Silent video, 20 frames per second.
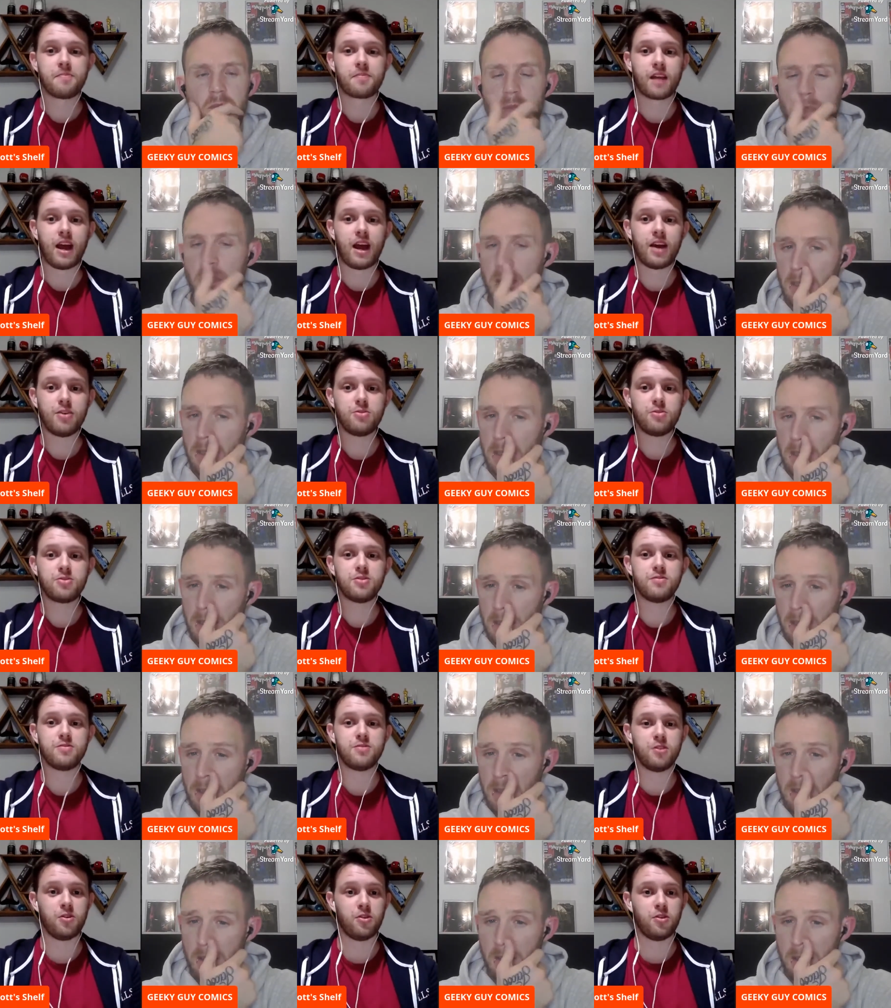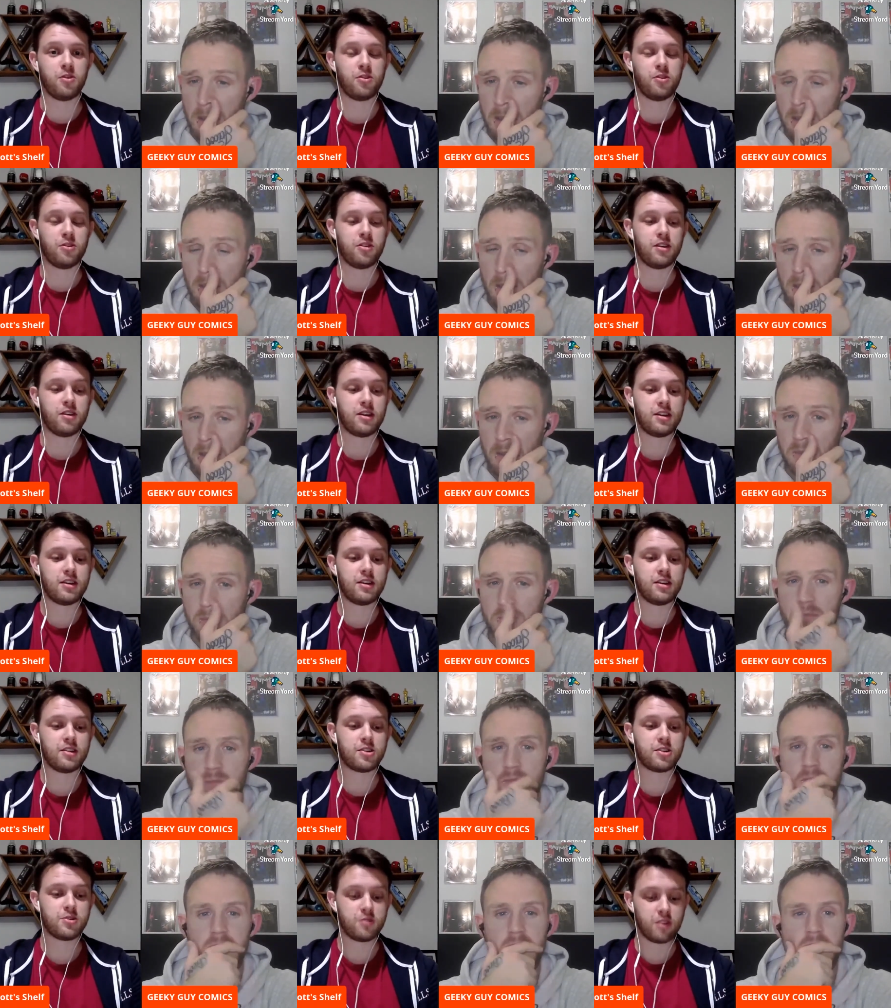Speaker 1: out of your,
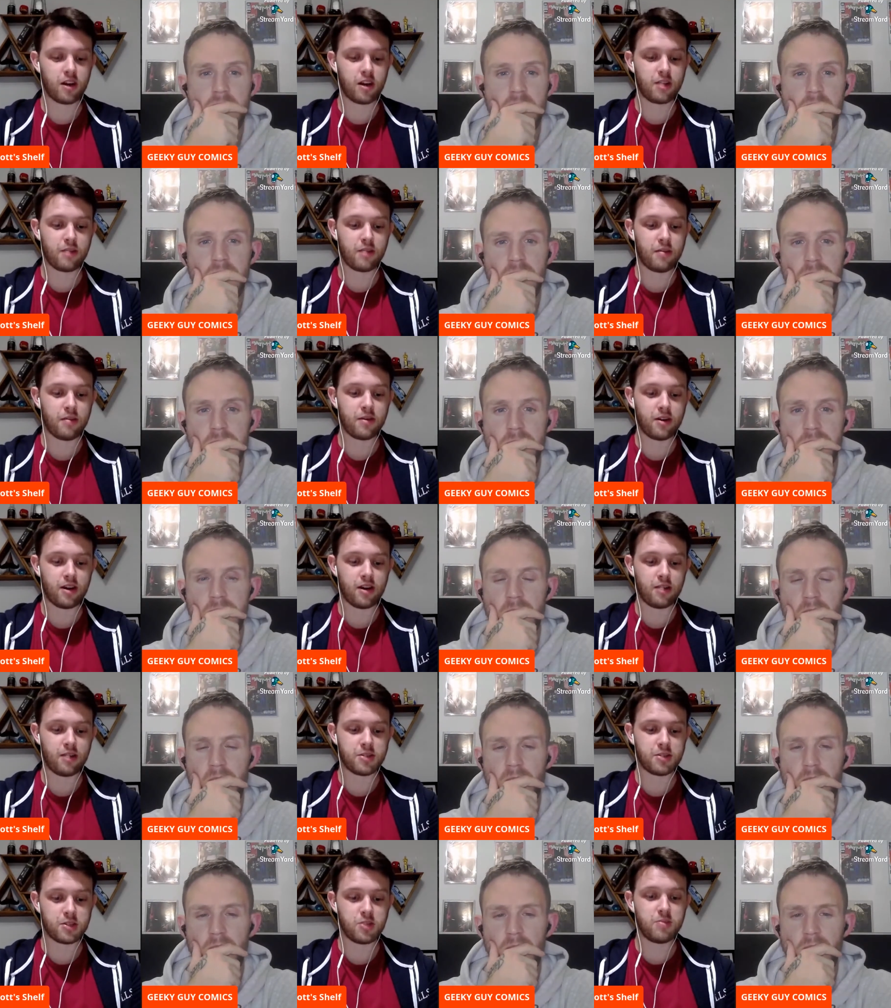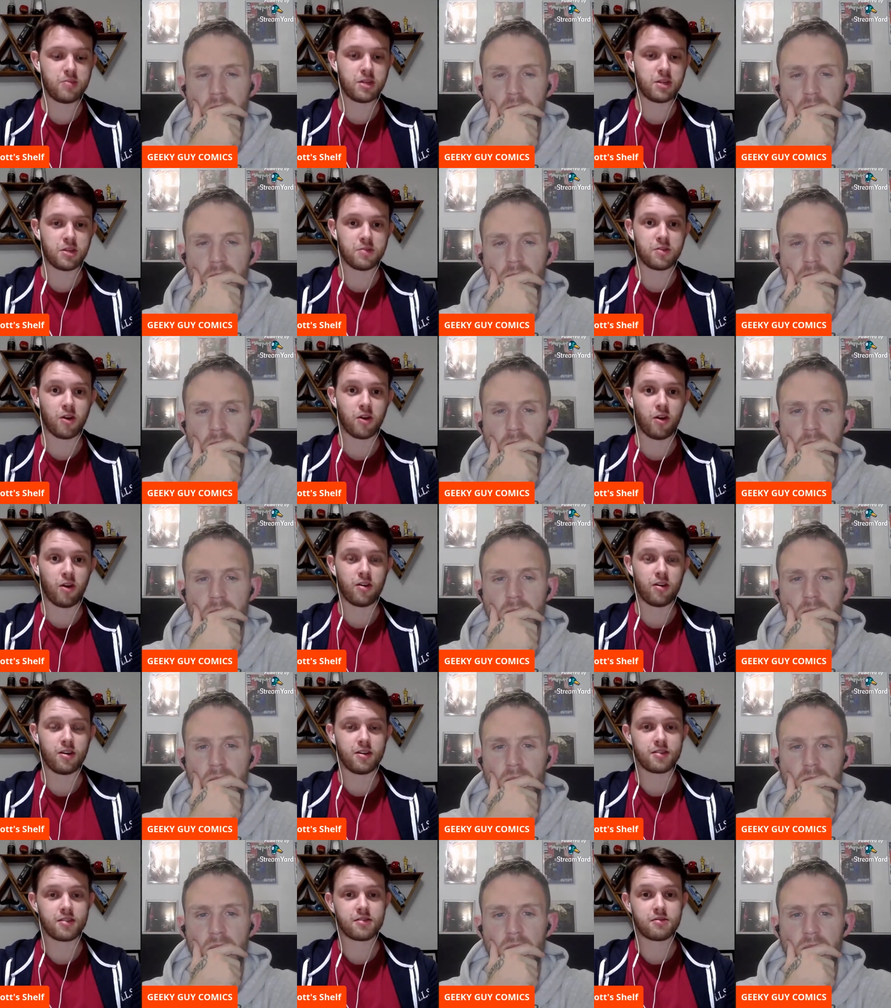so I'm, I'm, I'm assuming you've got
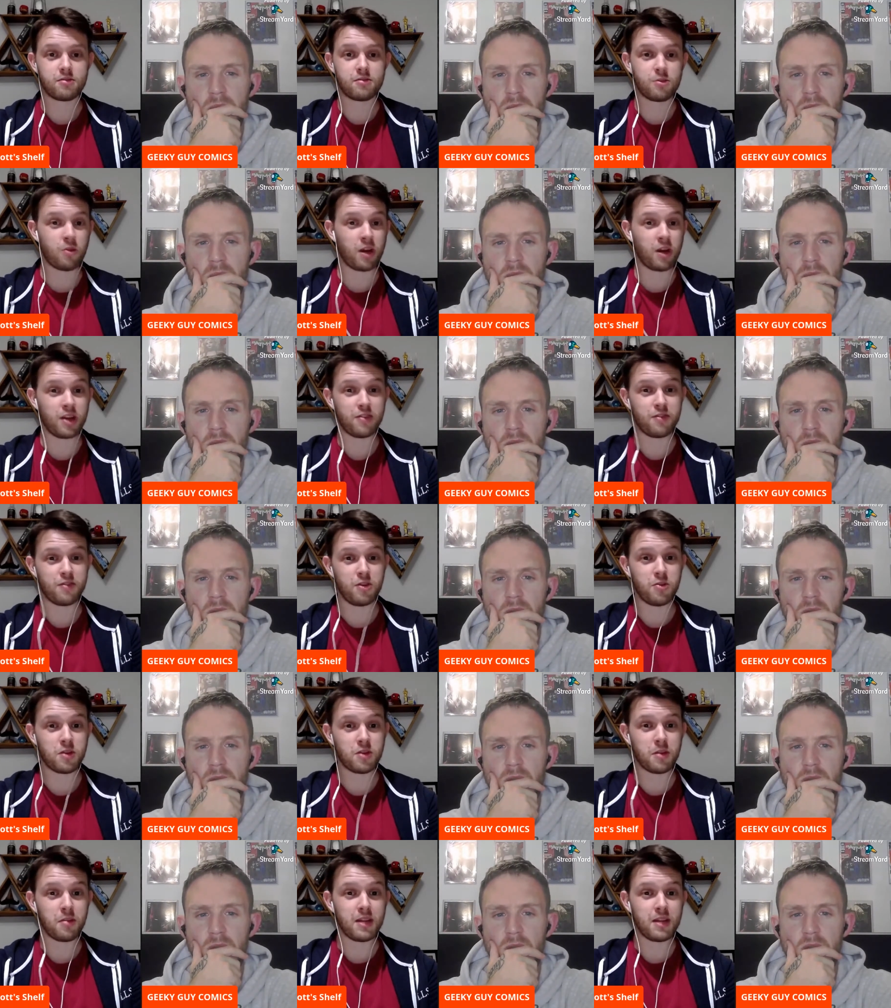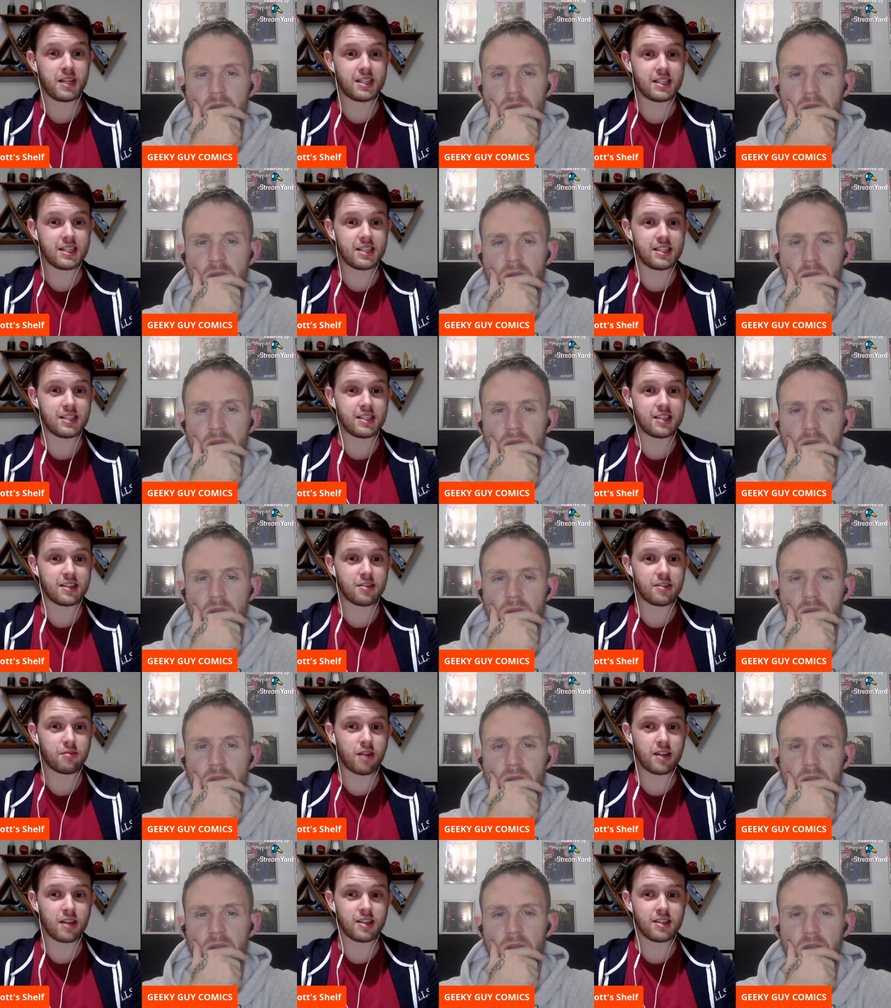quite a few completed
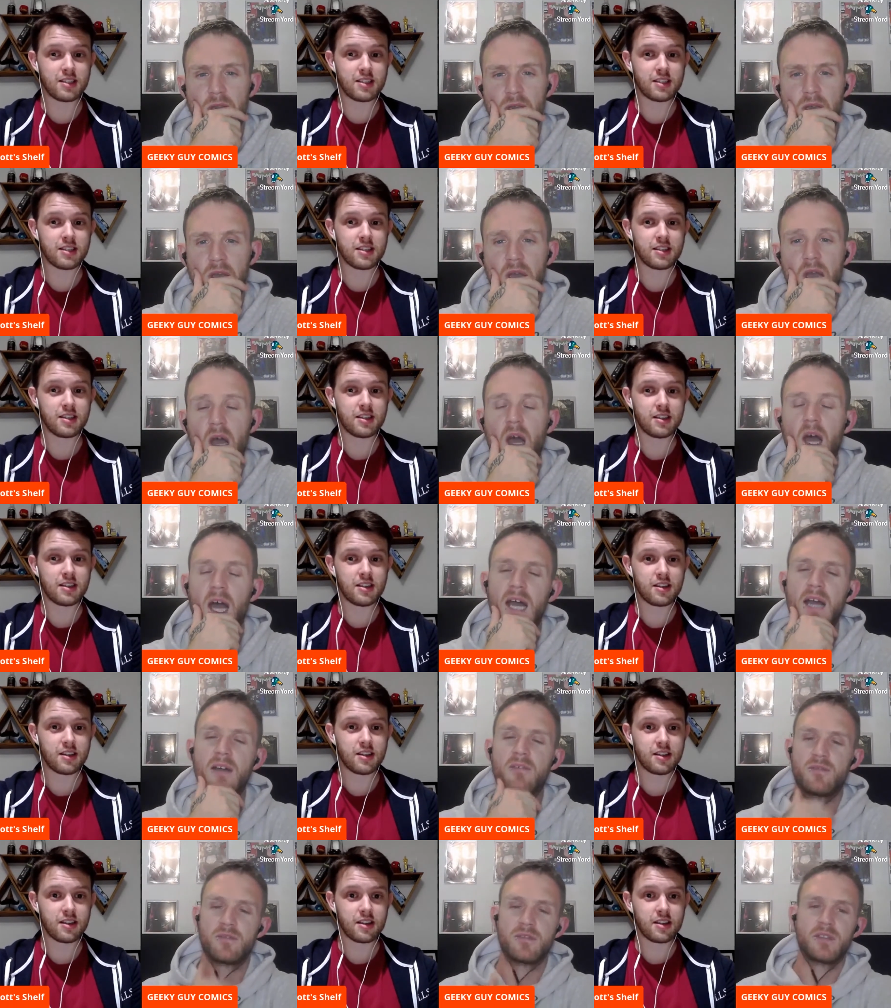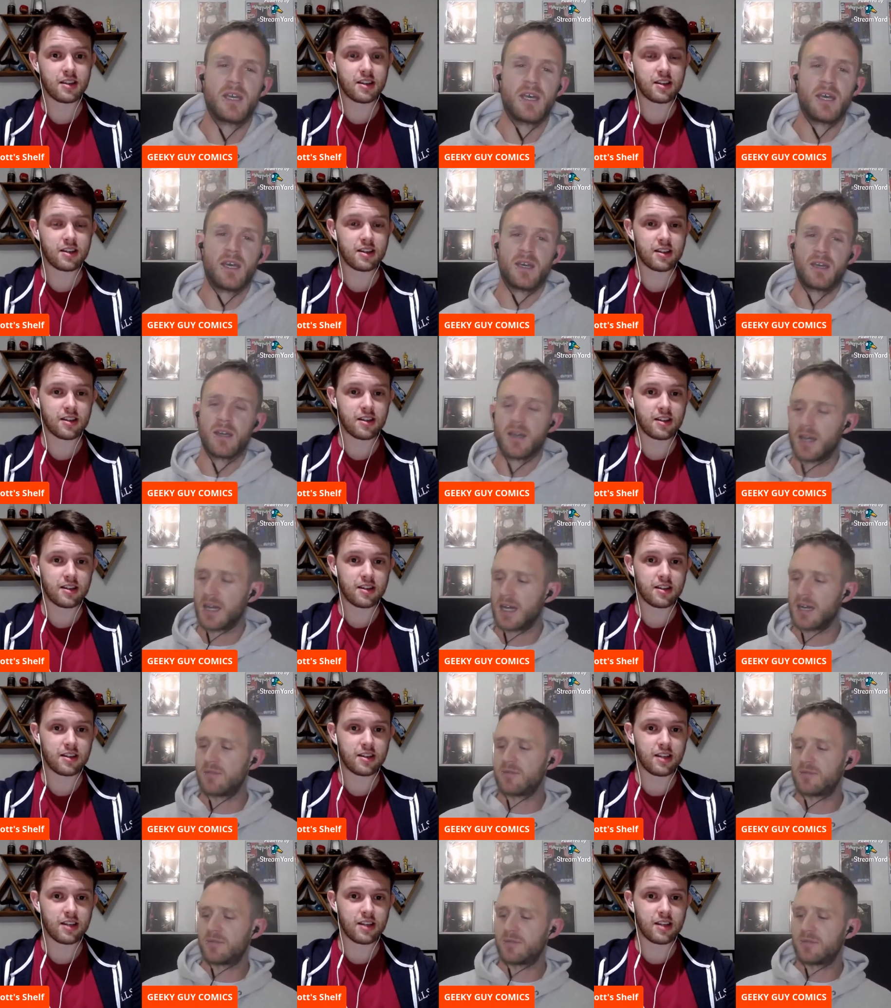runs.
Speaker 2: I have, yeah, I have.